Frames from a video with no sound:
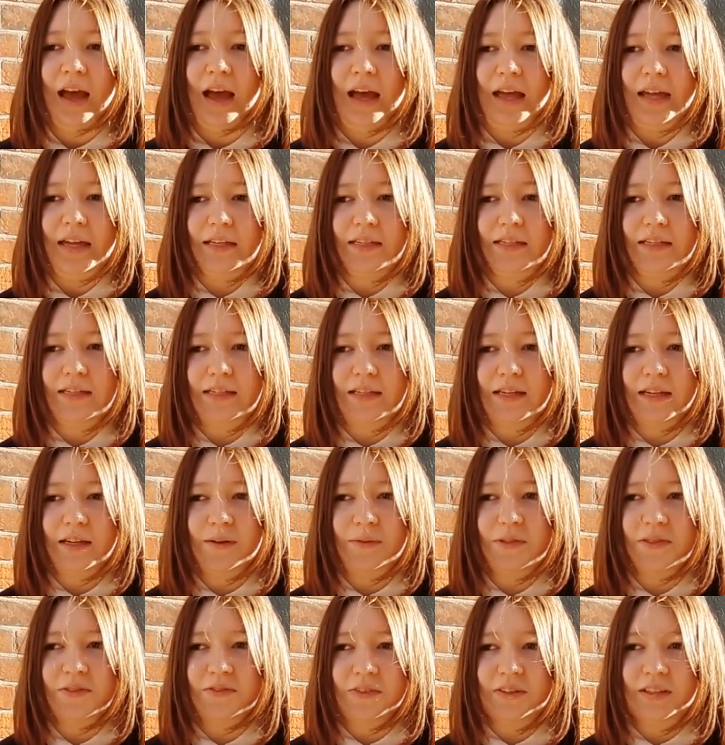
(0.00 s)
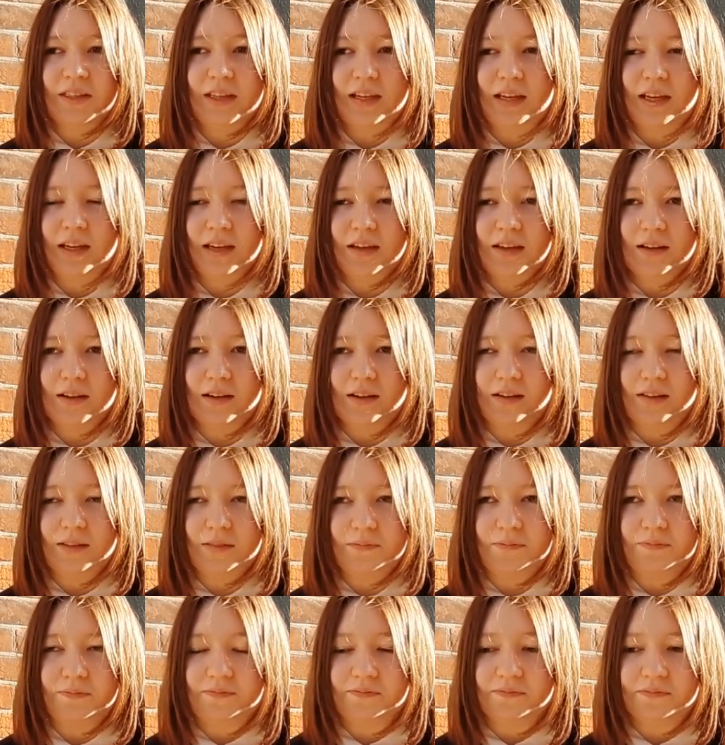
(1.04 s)
and it was really
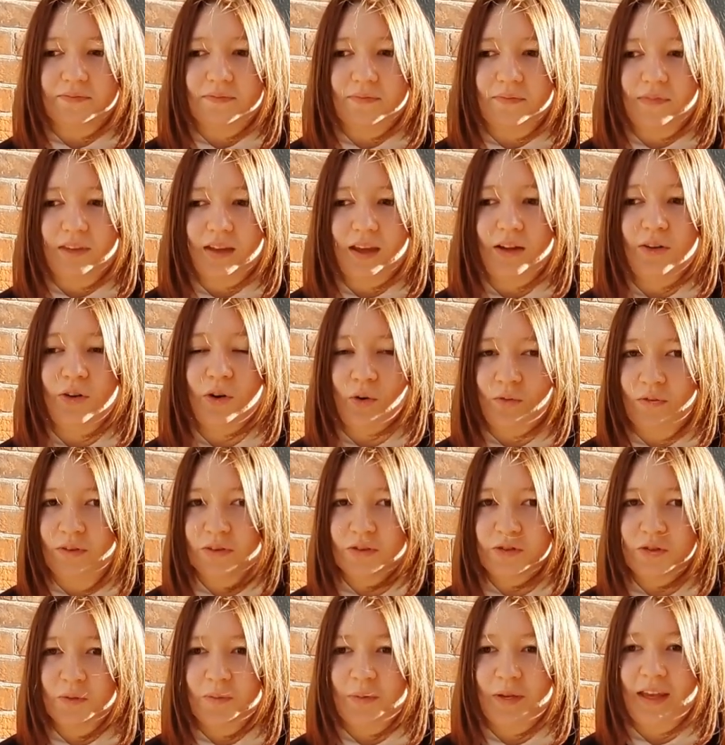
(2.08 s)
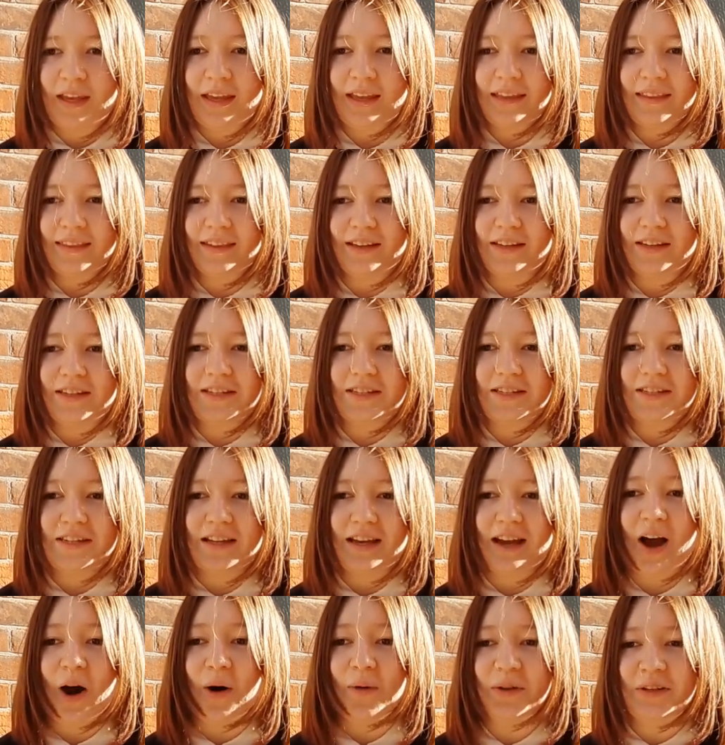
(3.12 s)
um, novel to me that
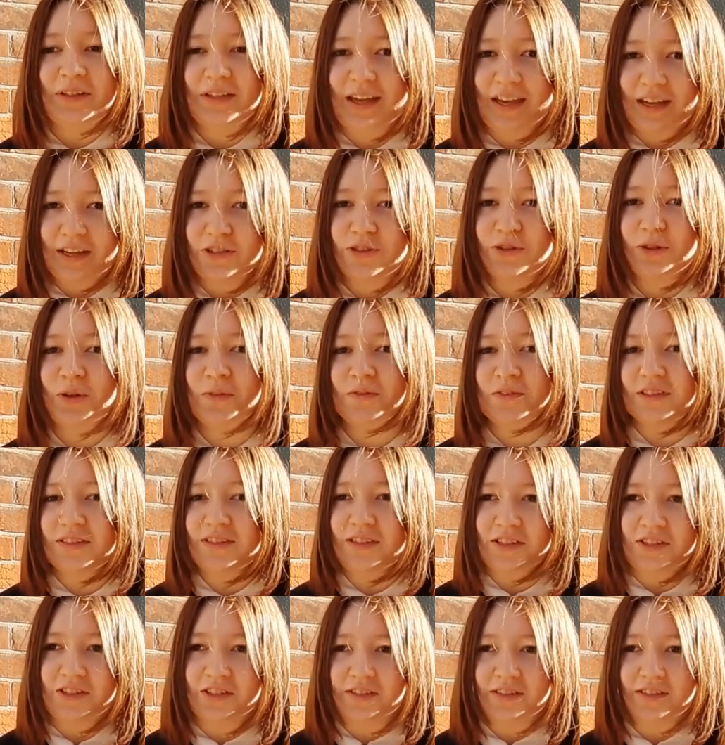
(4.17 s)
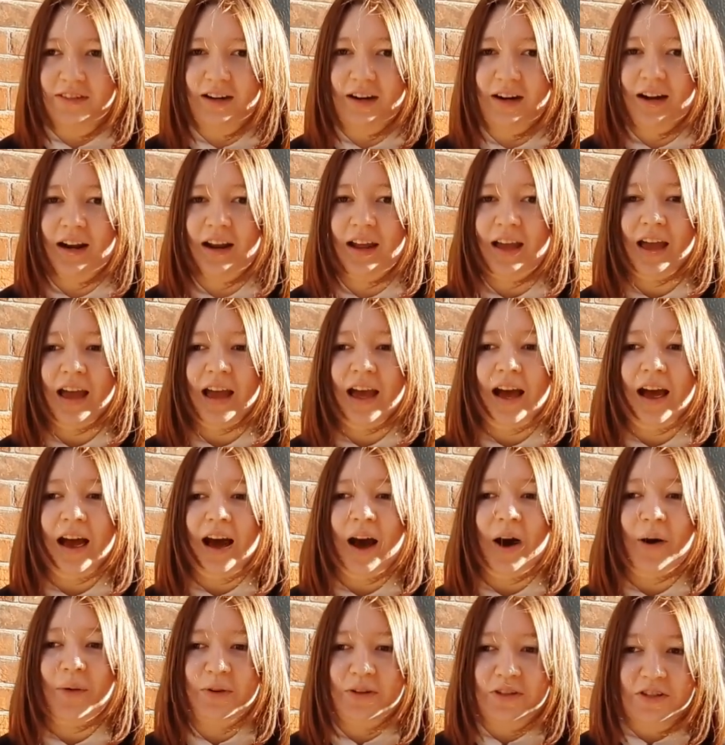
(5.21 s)
how engaged all of the teachers are,
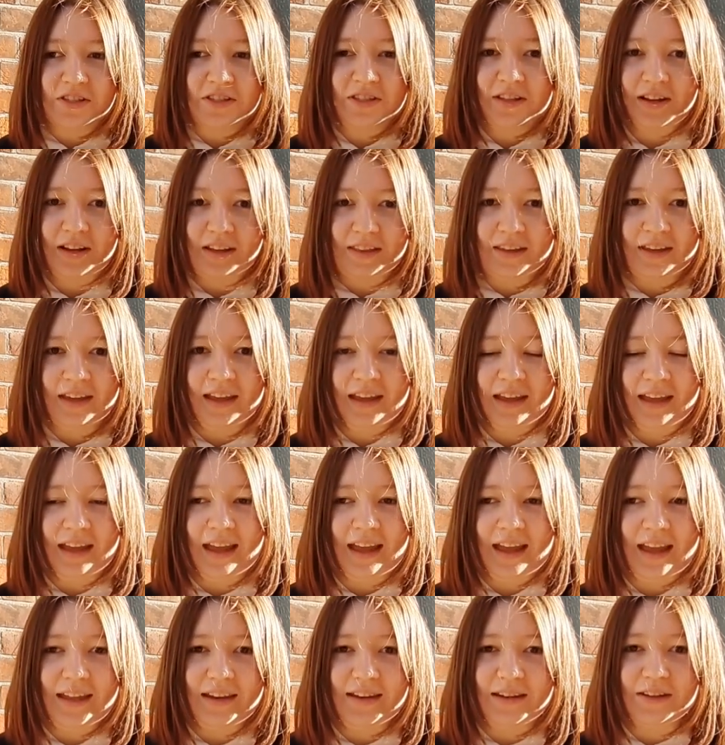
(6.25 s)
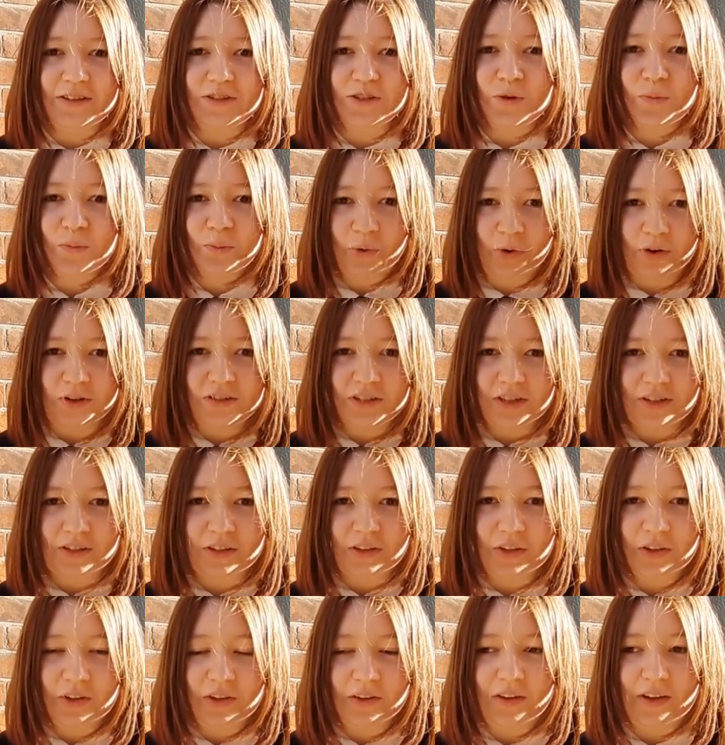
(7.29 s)
how interested are they in supporting
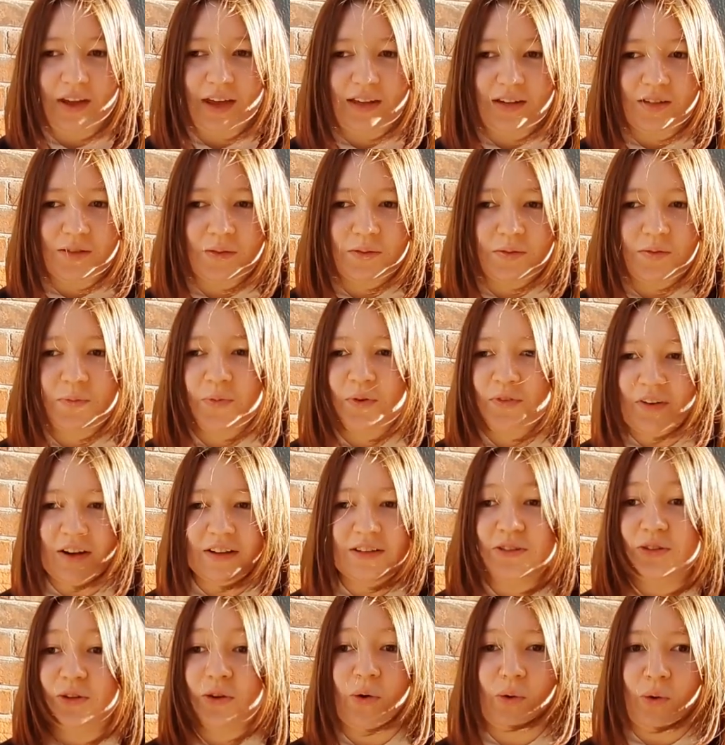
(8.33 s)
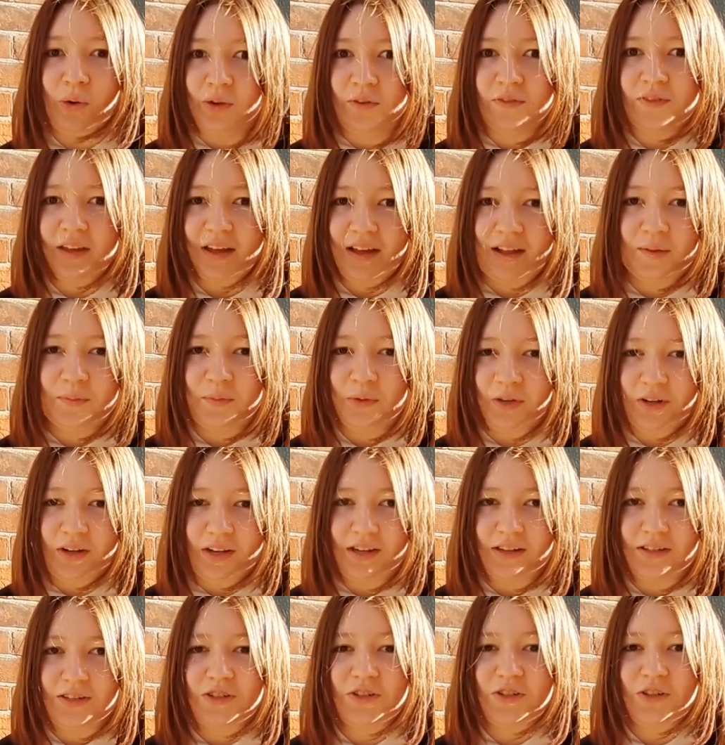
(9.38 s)
you and providing you all of the help you
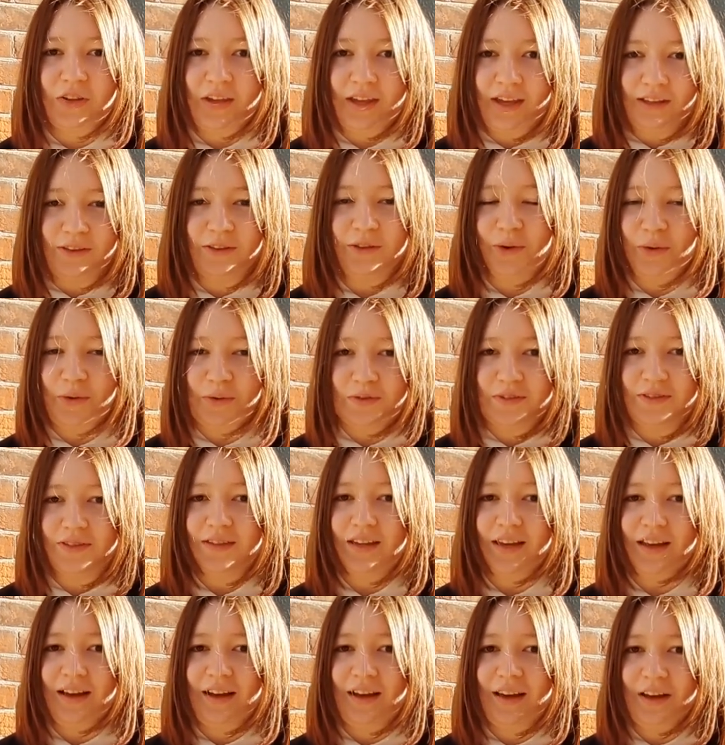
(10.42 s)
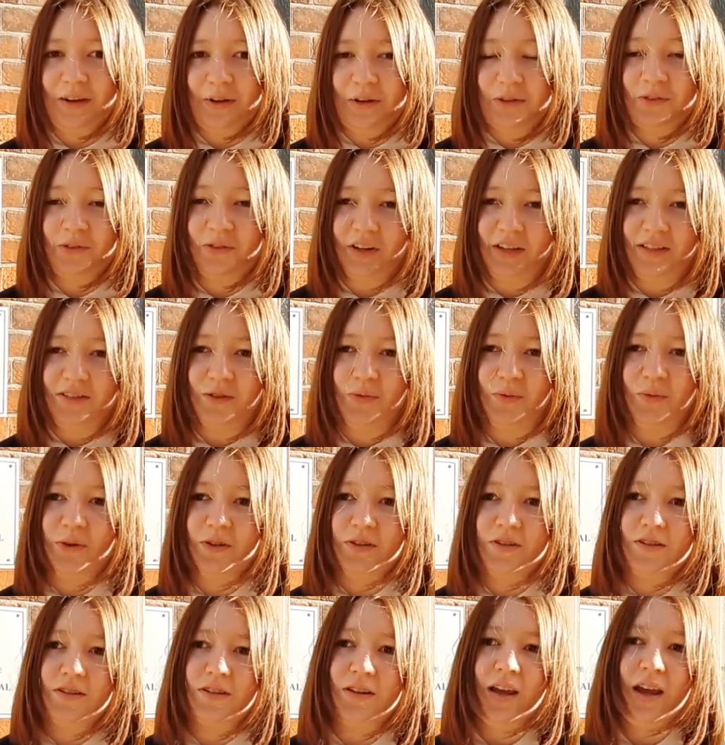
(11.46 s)
need to get those uh, good grades you
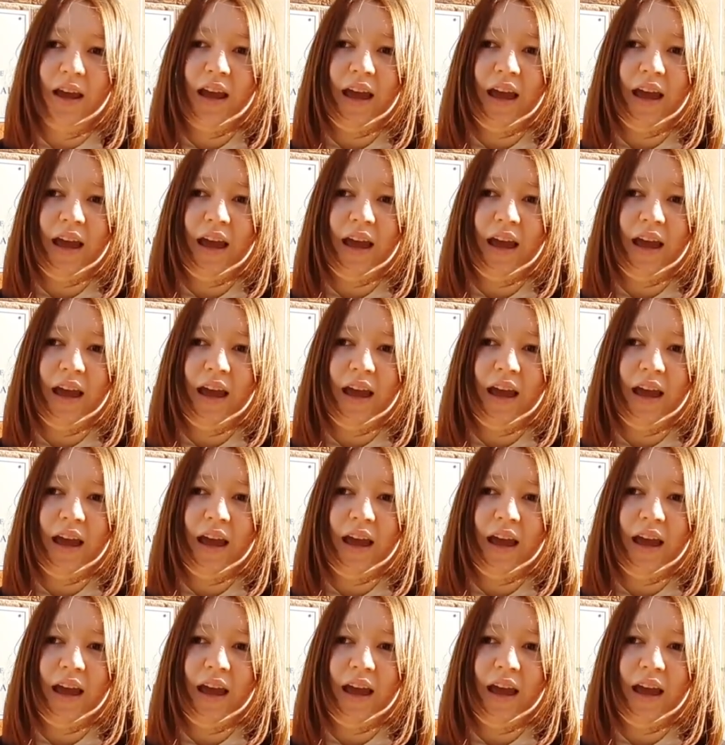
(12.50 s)
want.